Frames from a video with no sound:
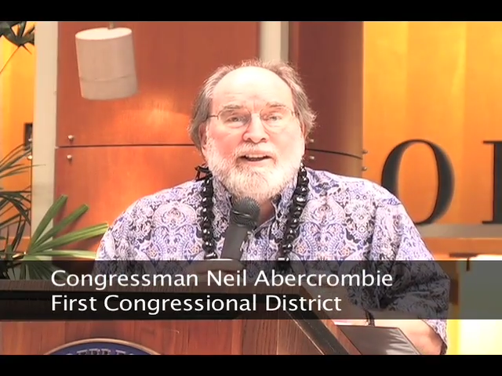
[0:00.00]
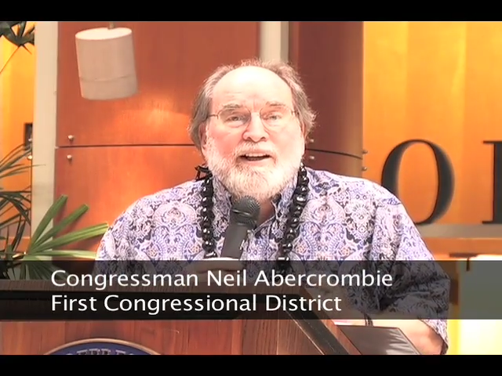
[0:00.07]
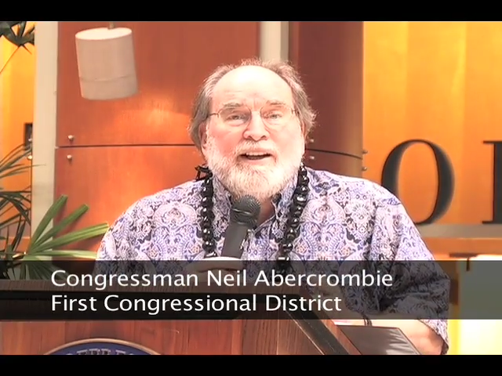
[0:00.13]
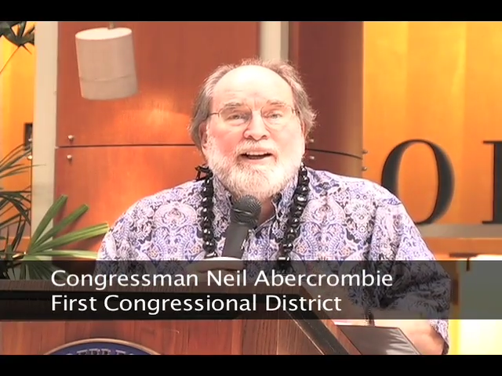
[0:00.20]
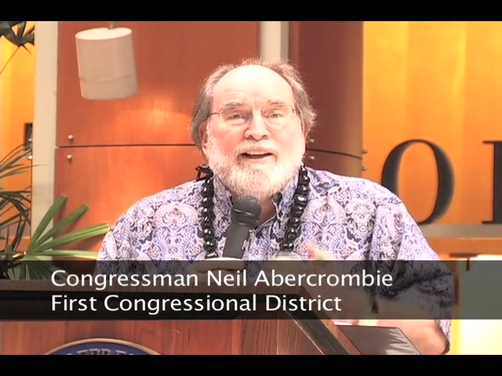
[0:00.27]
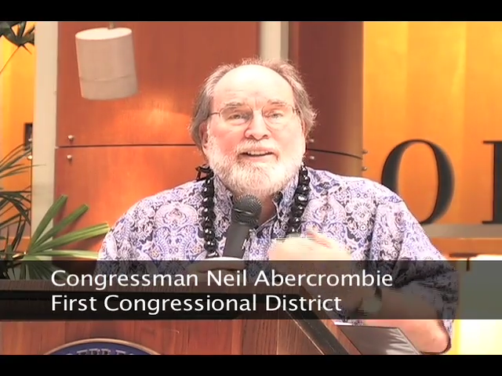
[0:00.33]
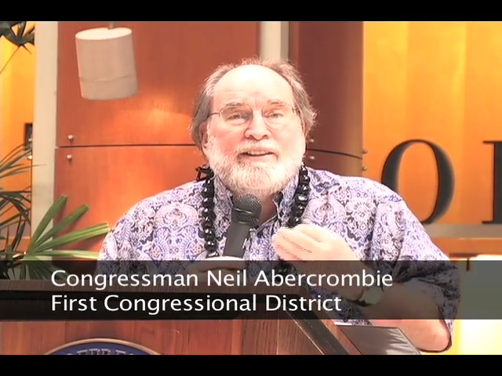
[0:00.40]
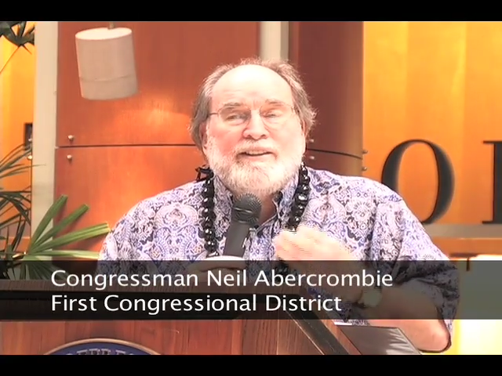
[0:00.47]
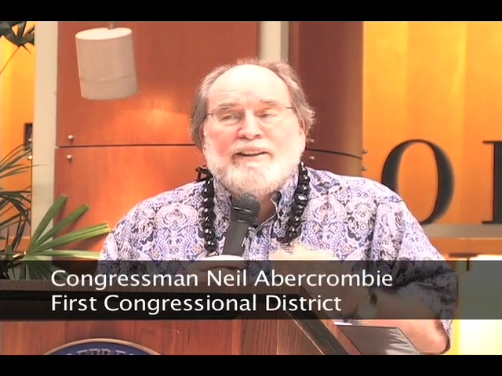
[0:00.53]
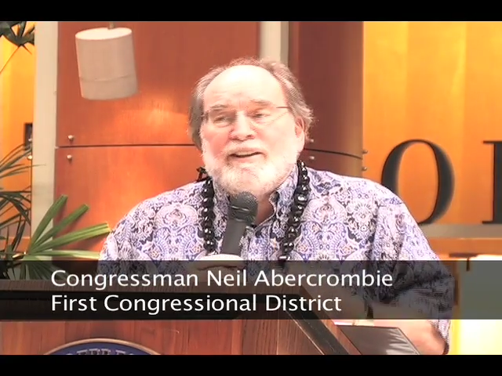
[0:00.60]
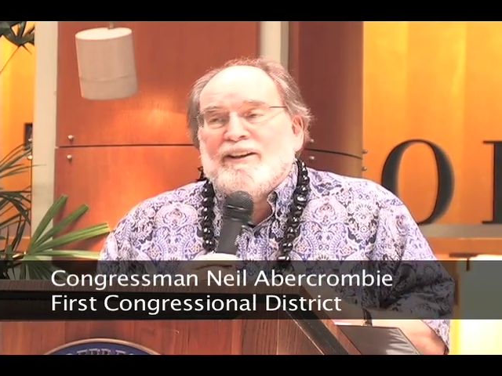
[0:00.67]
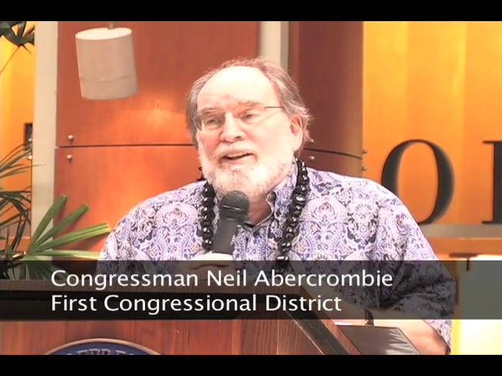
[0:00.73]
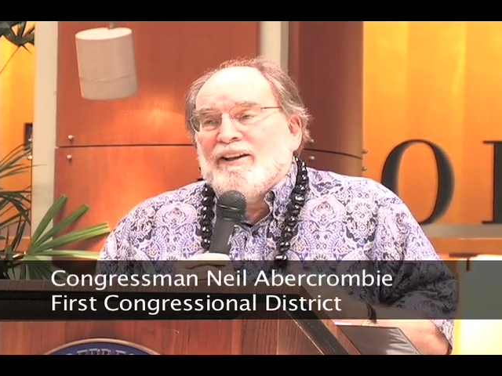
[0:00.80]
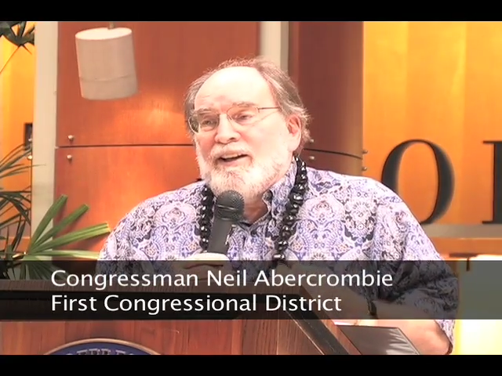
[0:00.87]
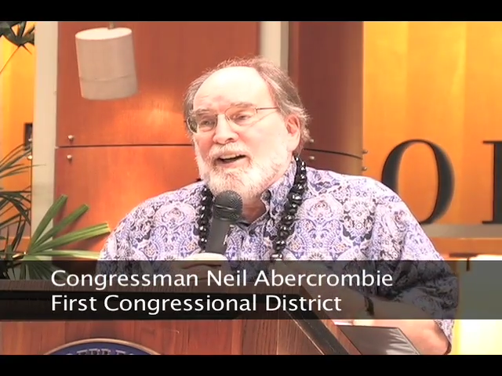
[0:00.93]
and,
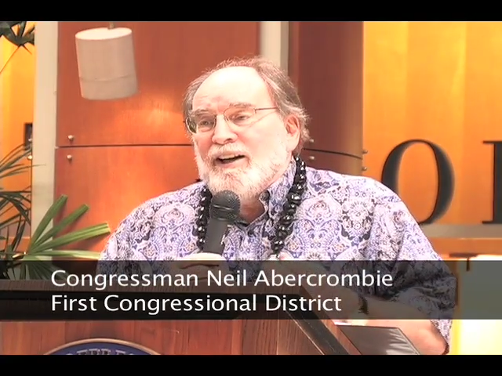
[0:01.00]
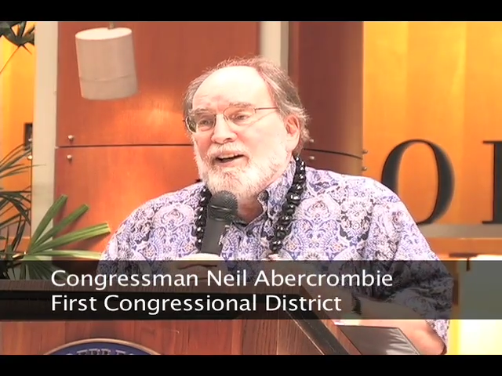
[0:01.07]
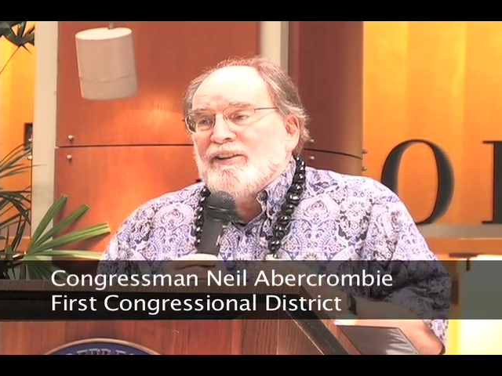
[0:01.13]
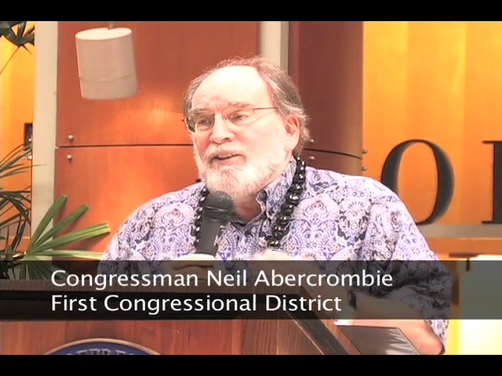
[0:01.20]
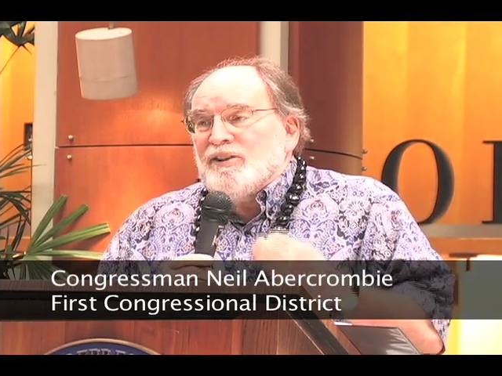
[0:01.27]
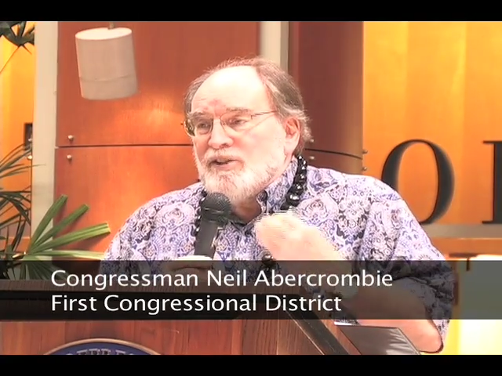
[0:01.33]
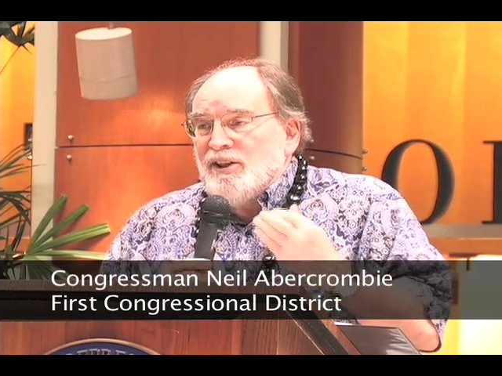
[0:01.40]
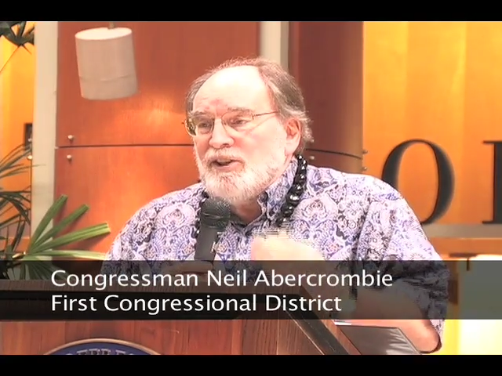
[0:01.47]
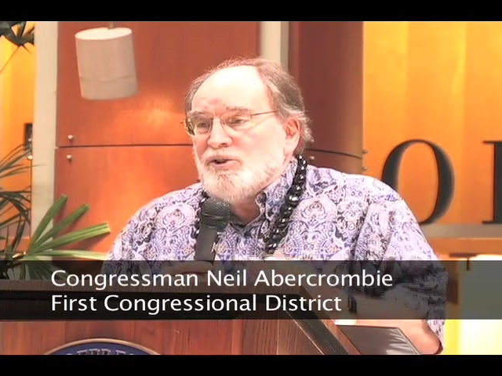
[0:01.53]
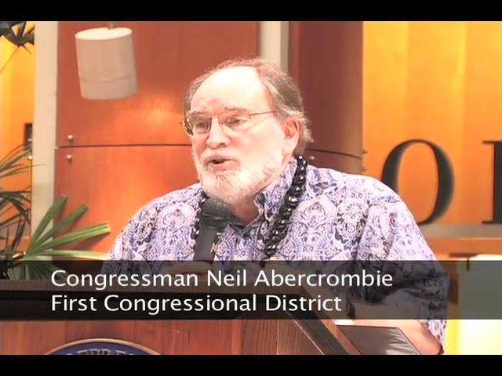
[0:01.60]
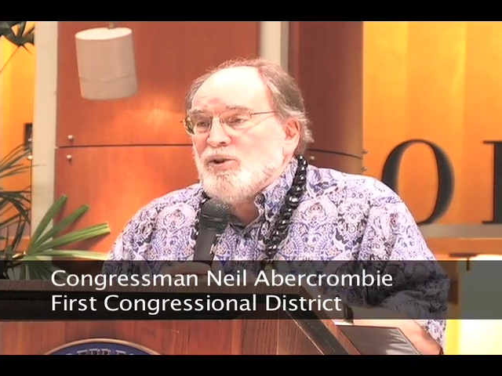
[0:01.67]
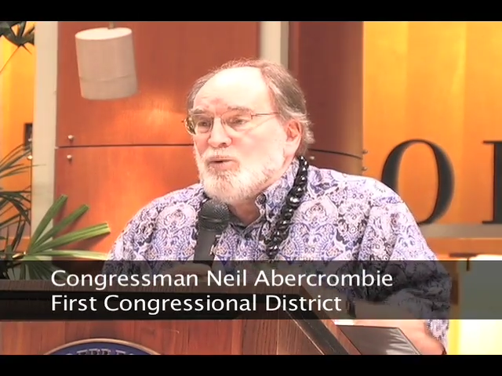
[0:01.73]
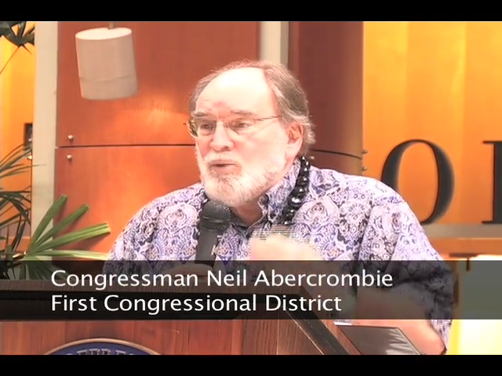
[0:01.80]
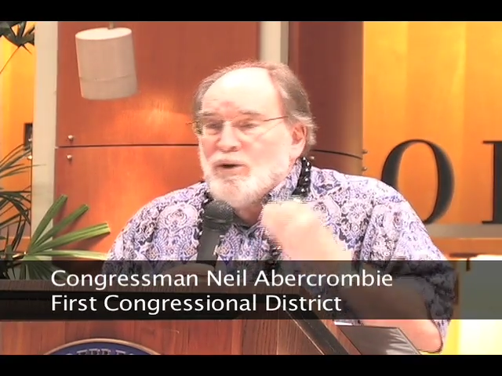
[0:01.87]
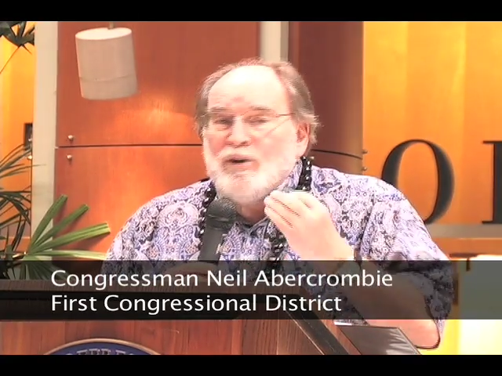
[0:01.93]
uh, and the
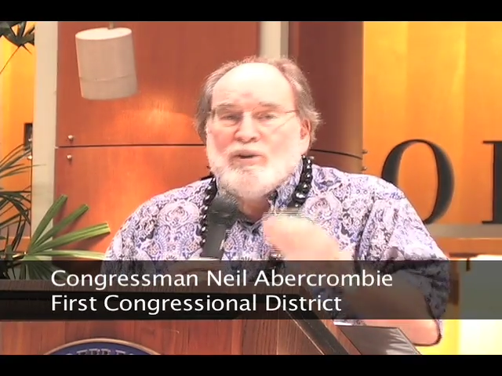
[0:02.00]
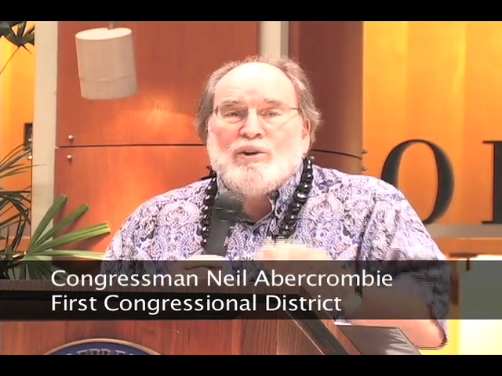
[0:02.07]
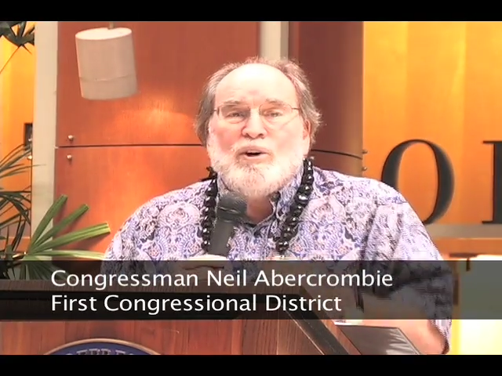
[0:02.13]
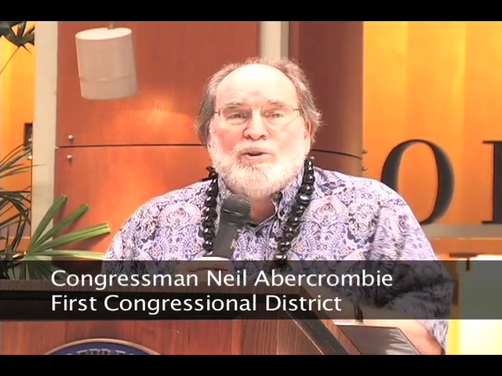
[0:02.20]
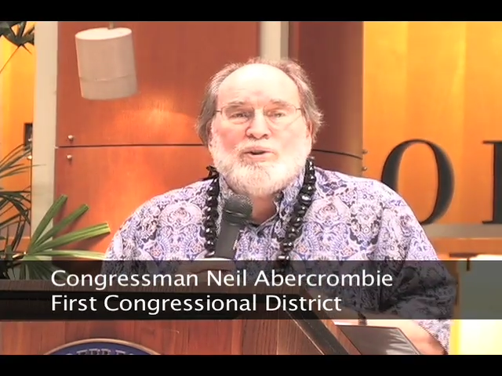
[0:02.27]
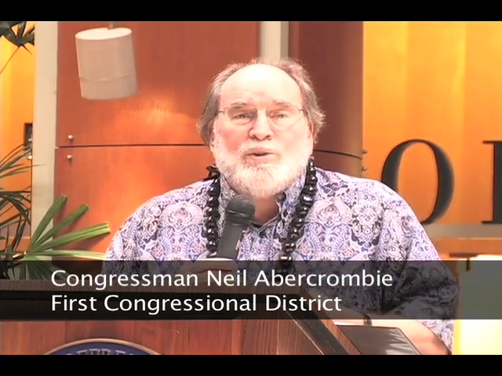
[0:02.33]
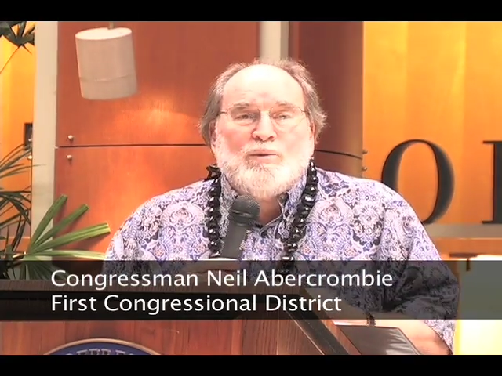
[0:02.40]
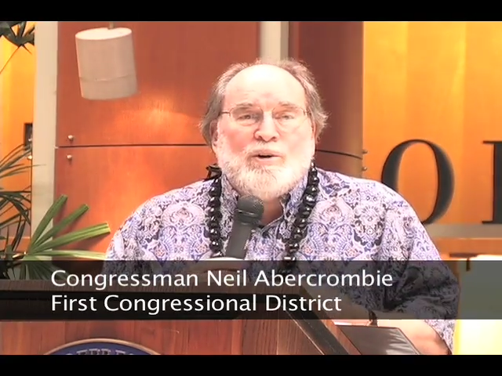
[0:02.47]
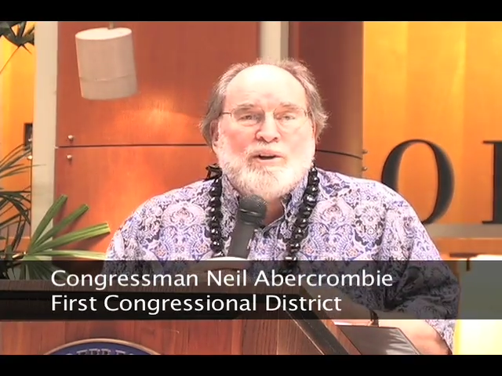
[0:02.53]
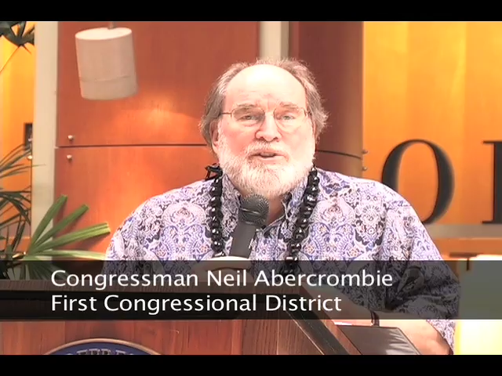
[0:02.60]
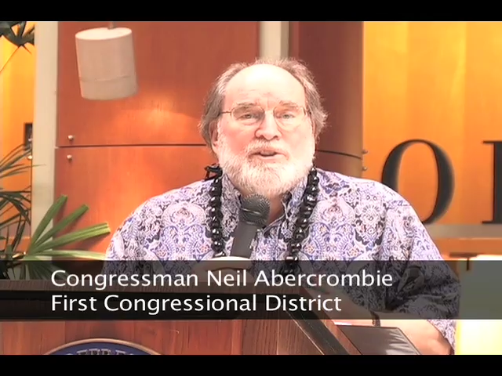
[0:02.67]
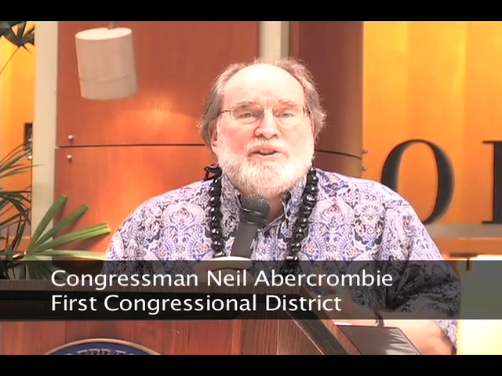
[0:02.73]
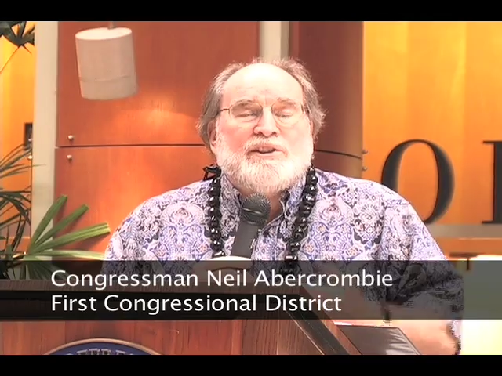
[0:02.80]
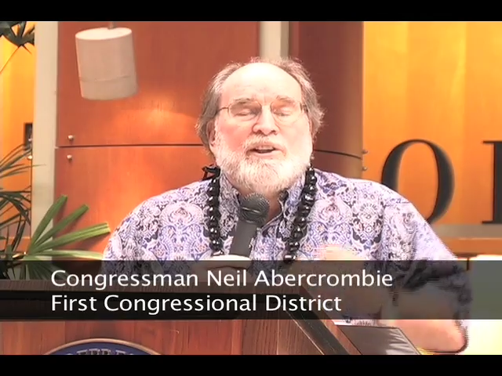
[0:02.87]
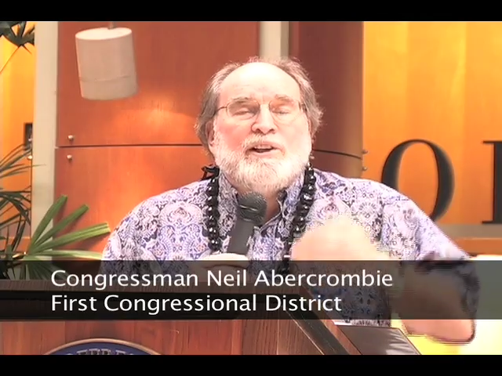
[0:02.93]
teacher will go to
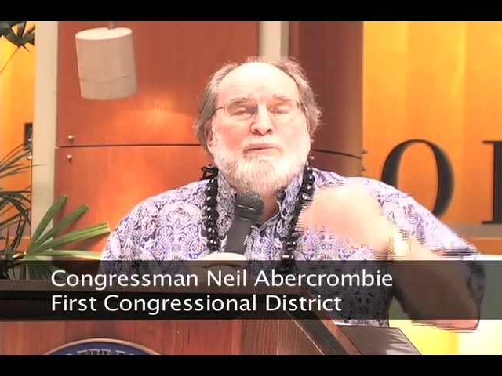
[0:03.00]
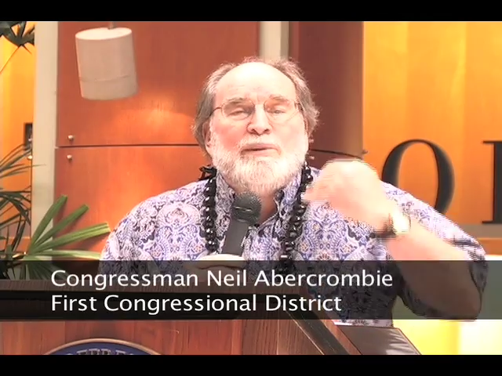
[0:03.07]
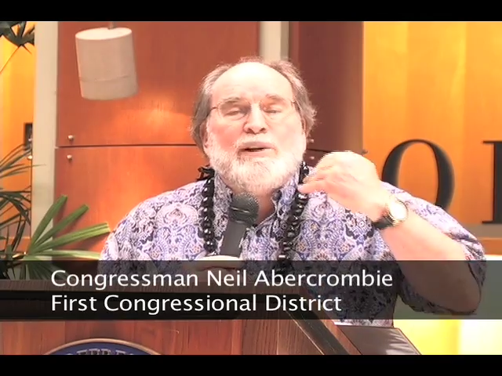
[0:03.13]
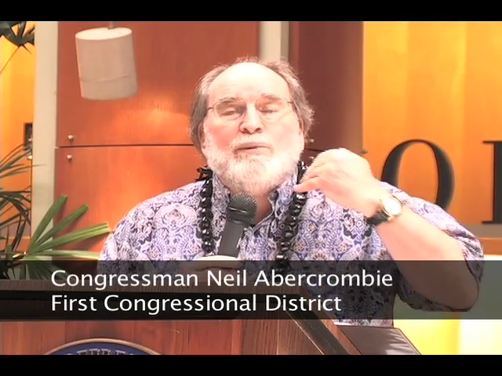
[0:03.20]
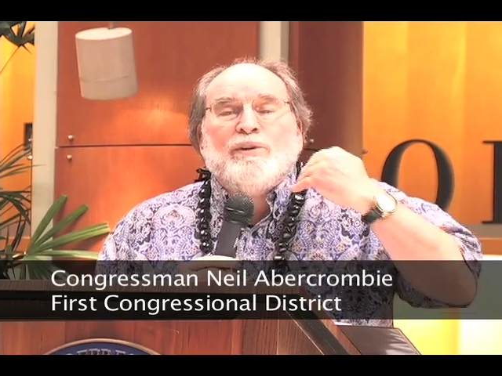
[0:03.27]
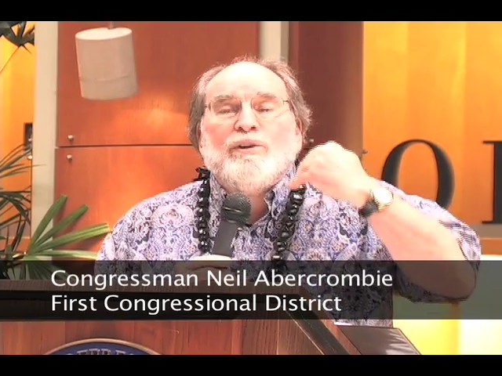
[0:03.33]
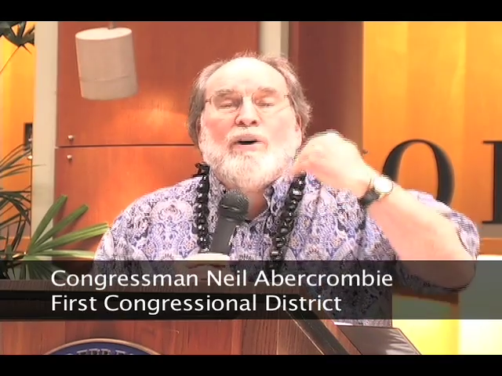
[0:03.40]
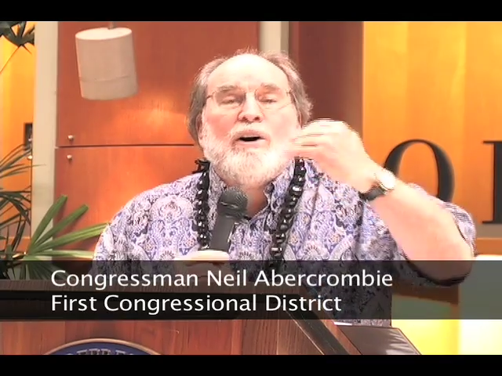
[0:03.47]
Washington and meet with